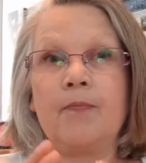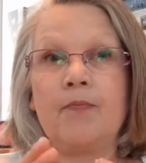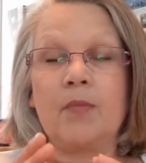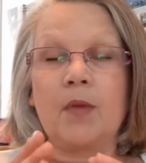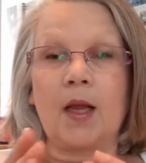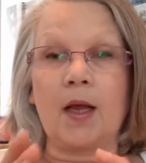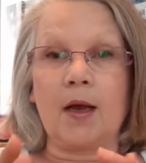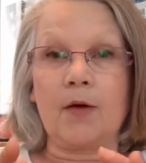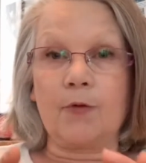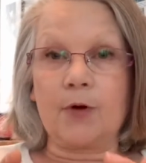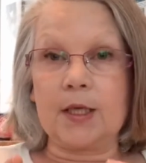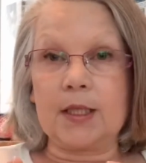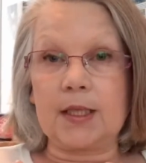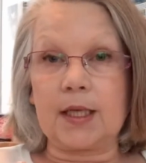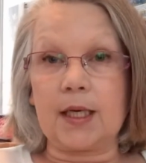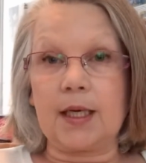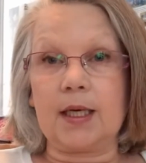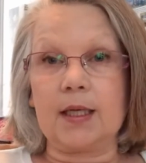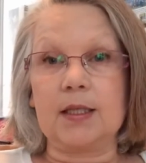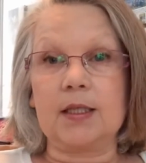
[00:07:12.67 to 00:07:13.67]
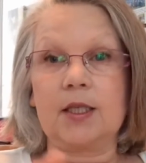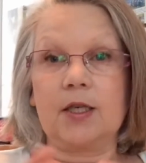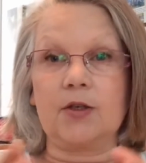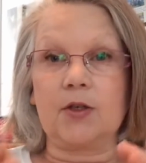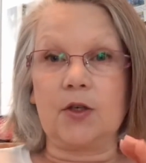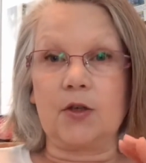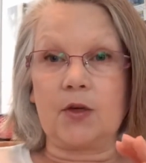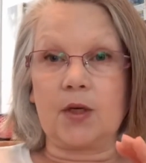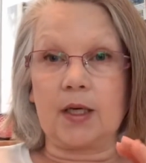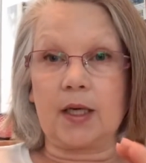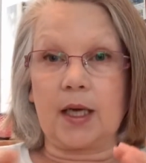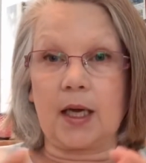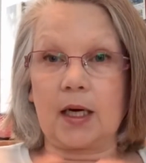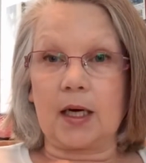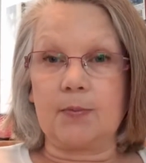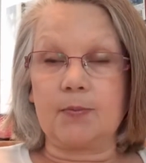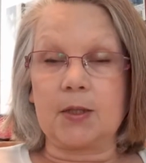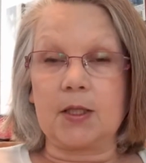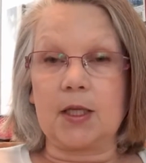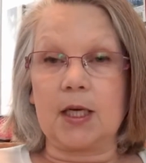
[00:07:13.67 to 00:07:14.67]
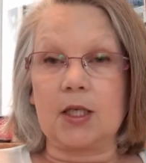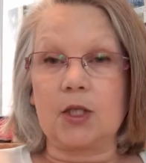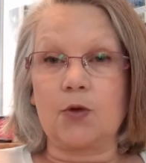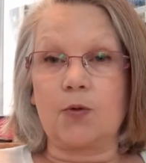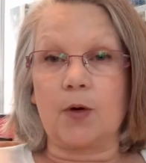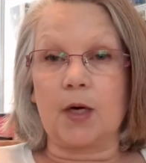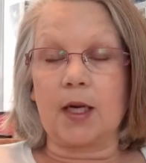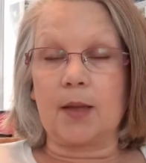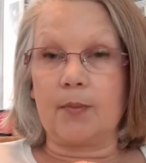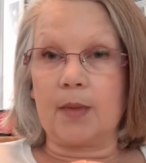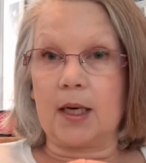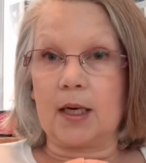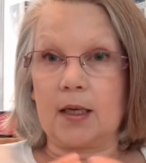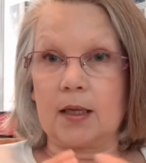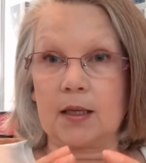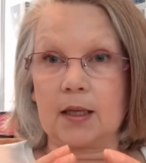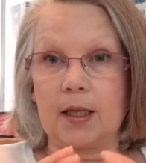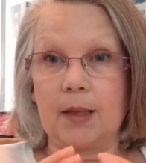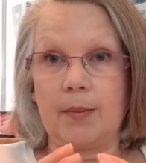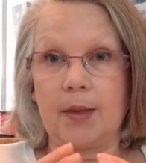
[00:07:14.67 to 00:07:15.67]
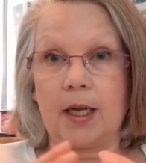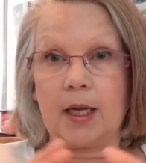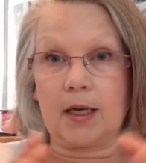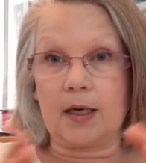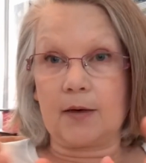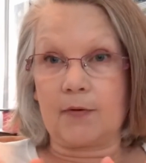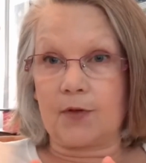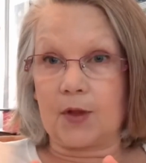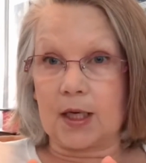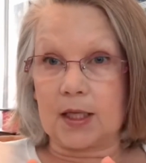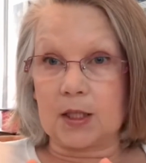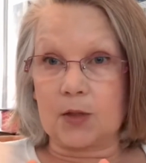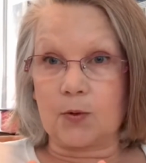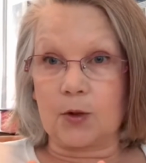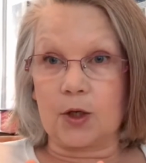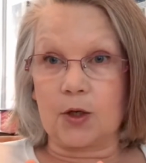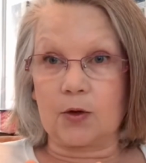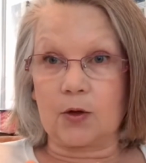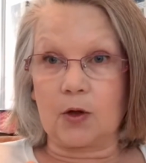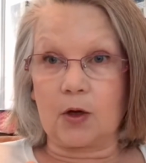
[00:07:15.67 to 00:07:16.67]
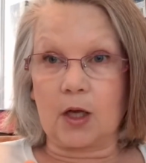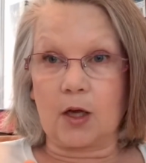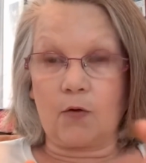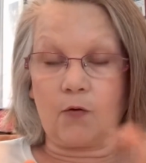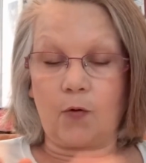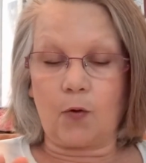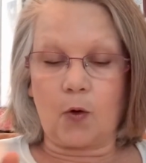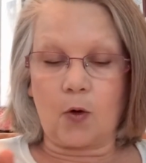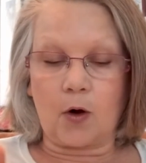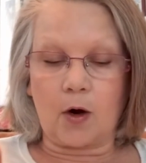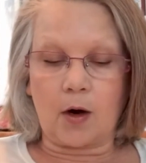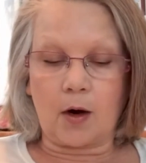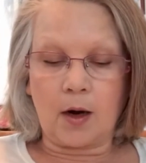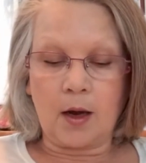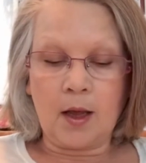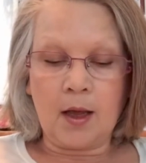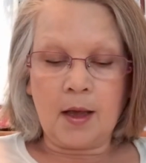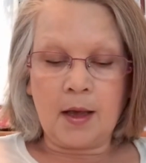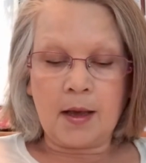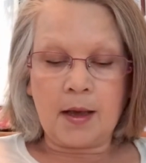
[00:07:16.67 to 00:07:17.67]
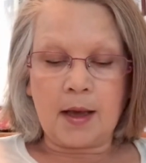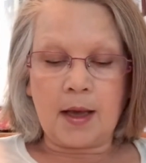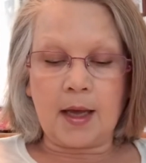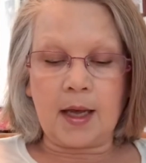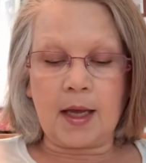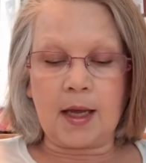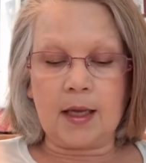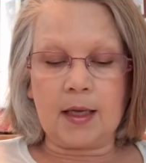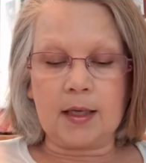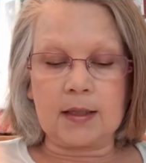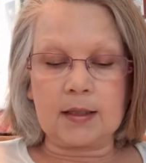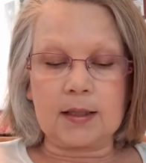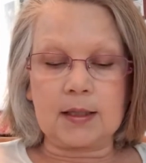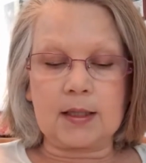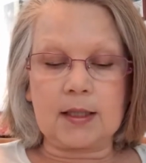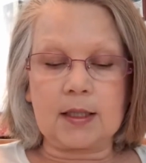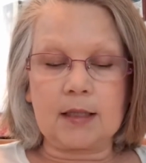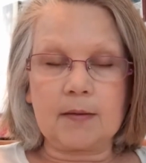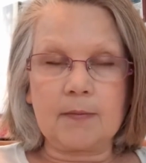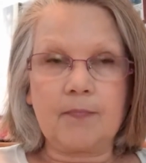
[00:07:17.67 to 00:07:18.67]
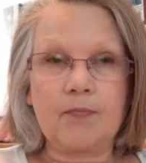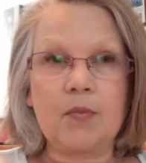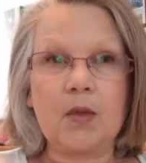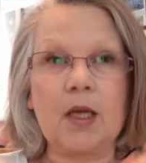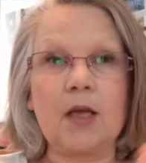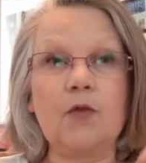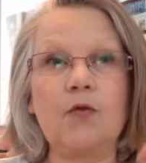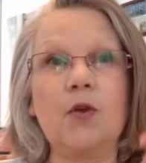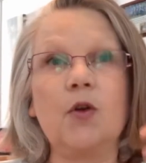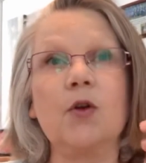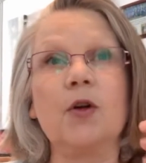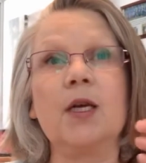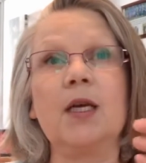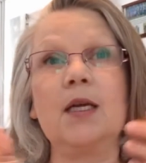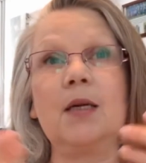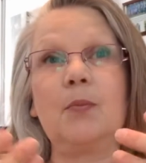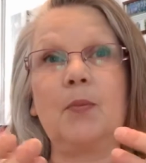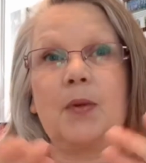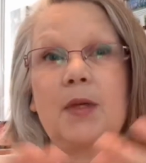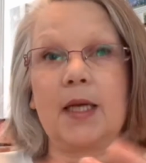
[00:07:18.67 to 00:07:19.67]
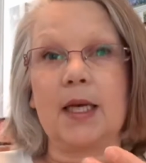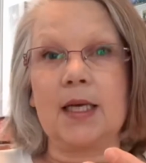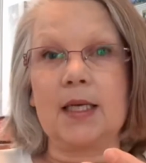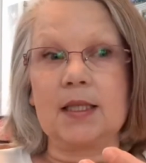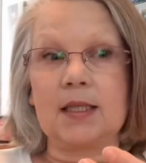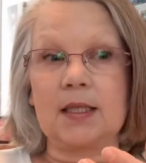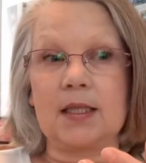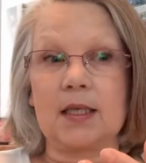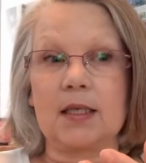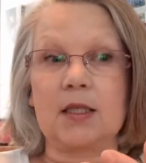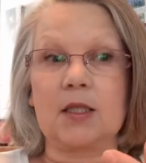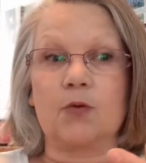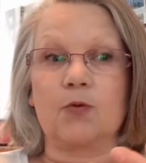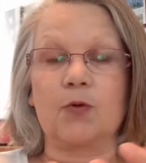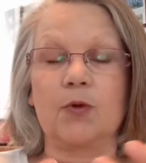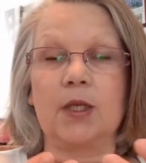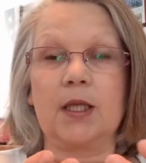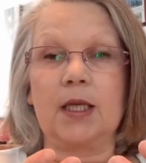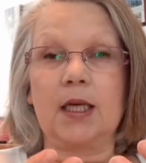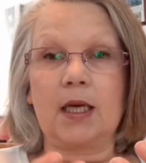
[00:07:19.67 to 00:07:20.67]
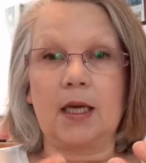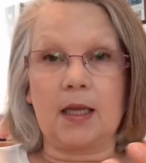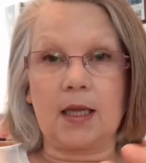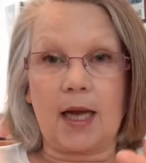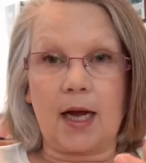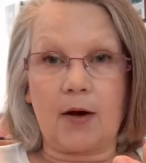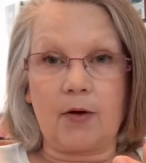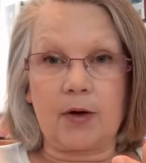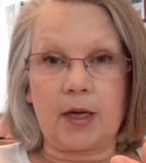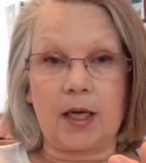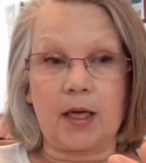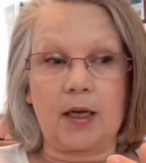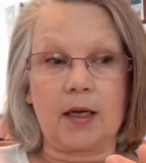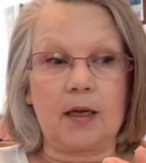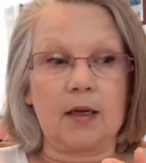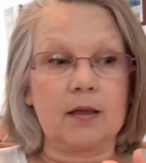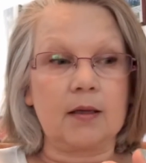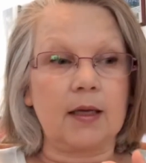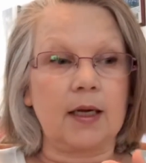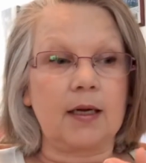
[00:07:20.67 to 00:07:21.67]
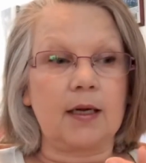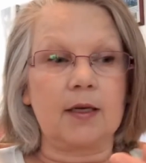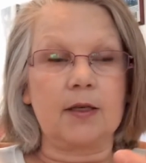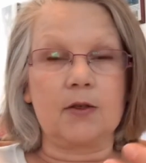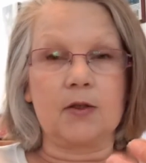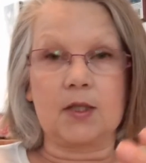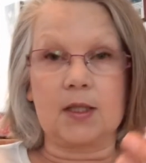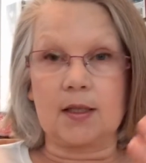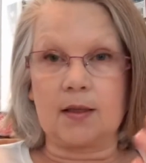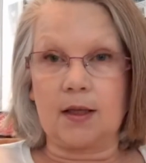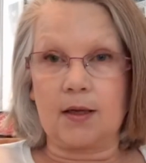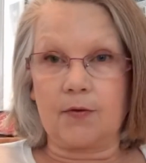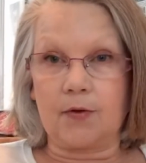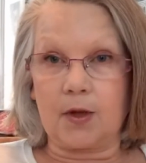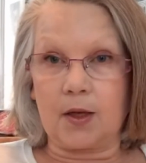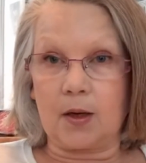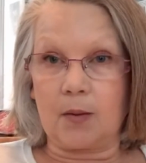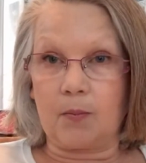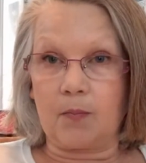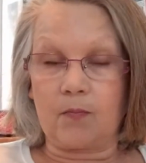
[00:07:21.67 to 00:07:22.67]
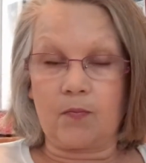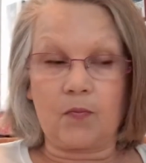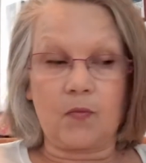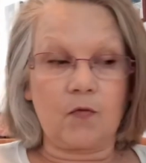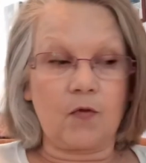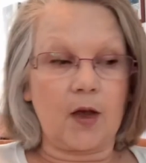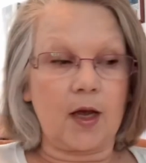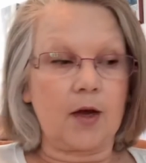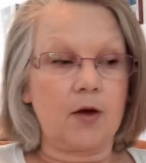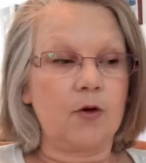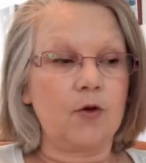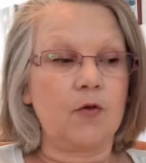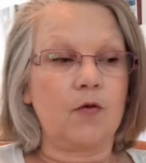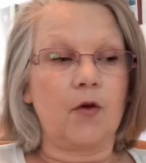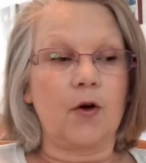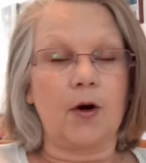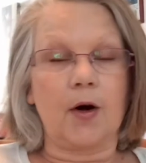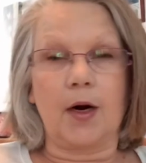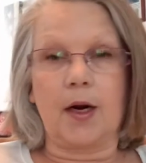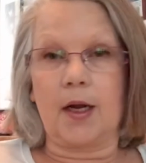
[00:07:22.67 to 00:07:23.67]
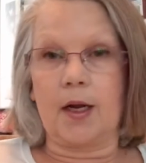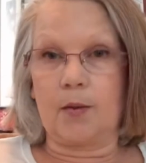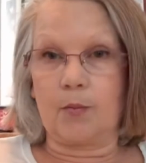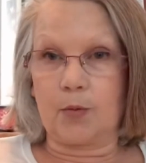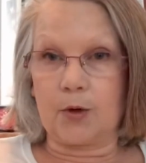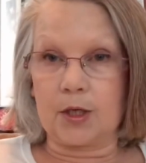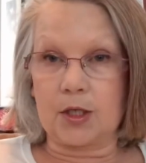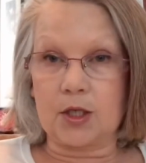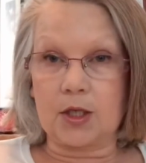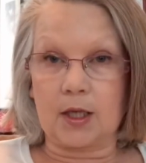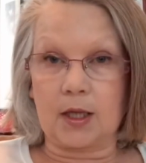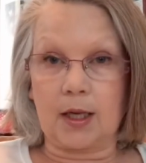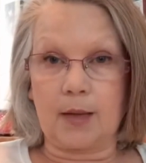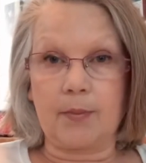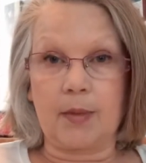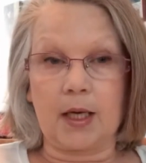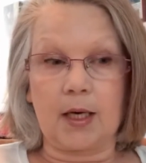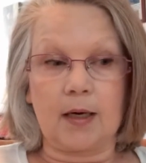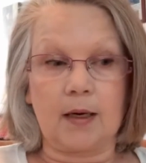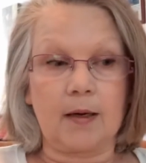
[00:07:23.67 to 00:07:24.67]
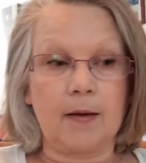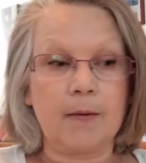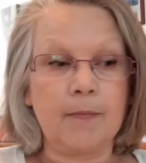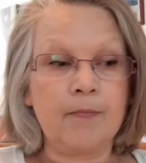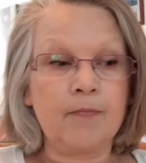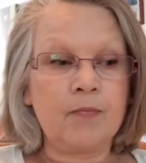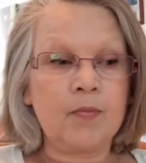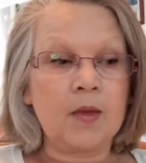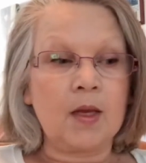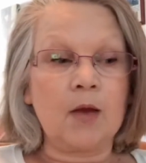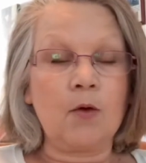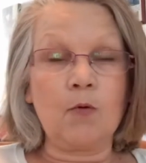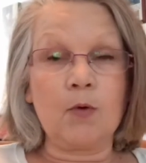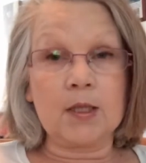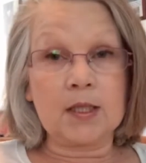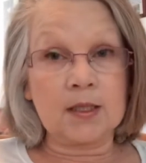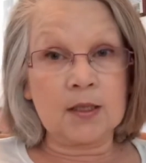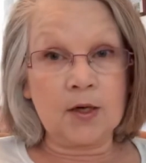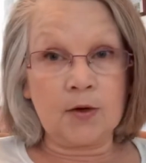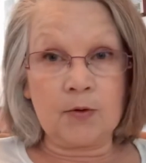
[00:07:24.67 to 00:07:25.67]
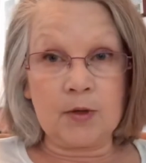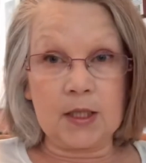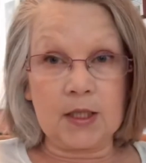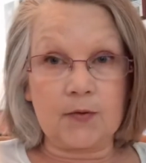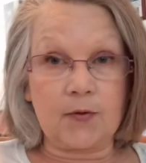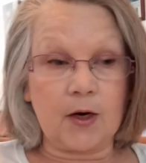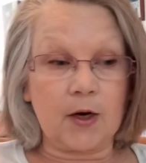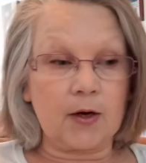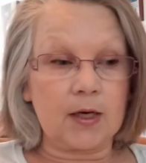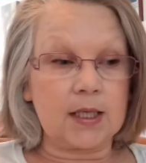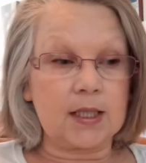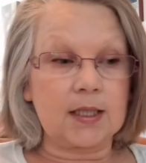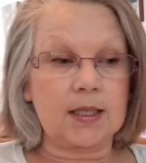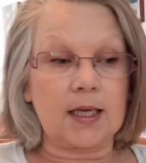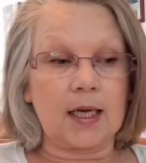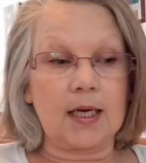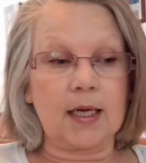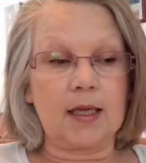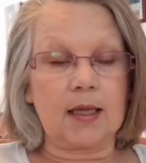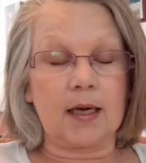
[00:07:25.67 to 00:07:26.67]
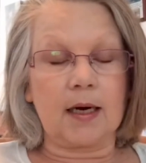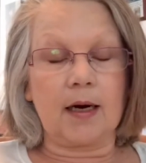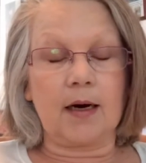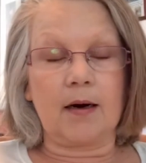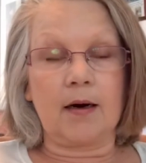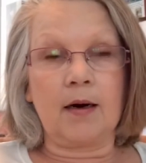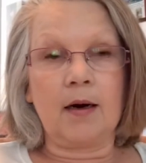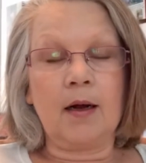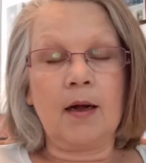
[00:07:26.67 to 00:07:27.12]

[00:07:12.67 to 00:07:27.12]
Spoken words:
every day until you can get up to that 20-minute limit if that's what you're looking for. And if you're in a place that's really cloudy, like I used to live in Vancouver in British Columbia, it wasn't always very sunny there.